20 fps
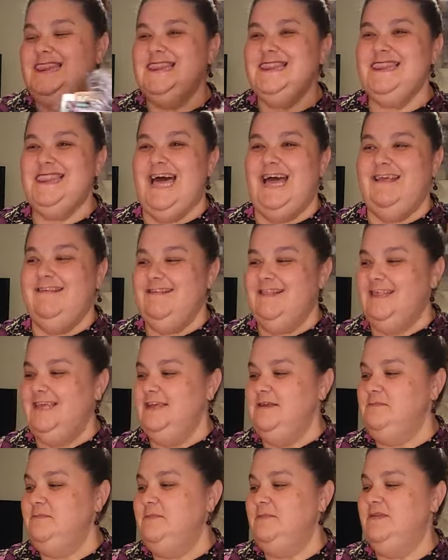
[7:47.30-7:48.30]

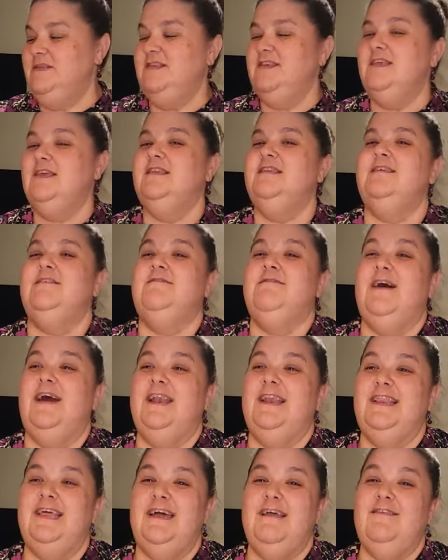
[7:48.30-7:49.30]
Lastly, to
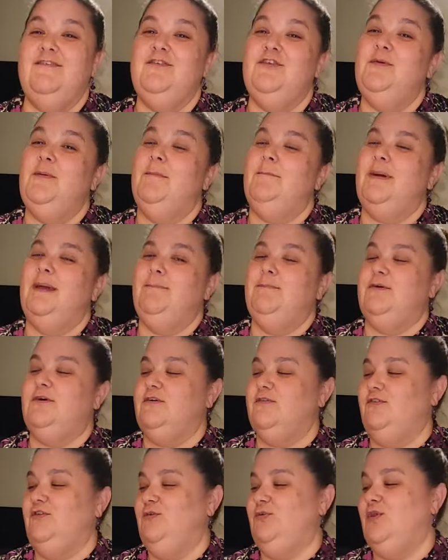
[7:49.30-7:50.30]
finalize my
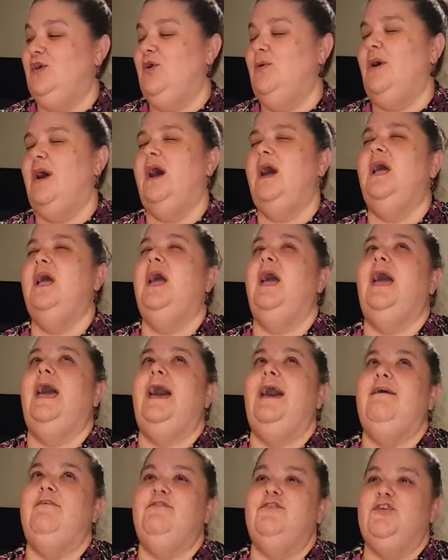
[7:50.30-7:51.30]
books, you know I
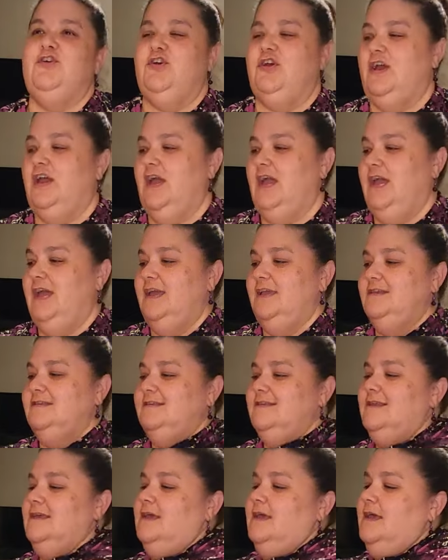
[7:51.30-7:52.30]
have to create
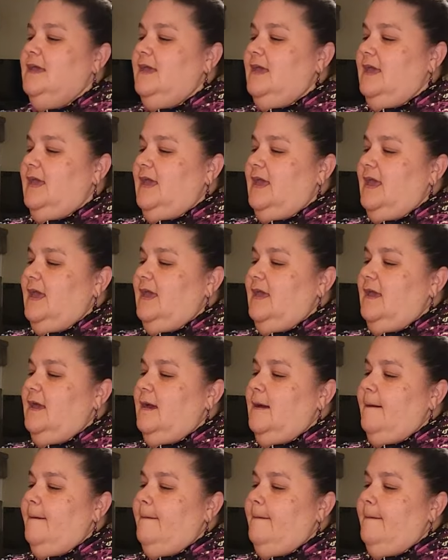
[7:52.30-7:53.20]
a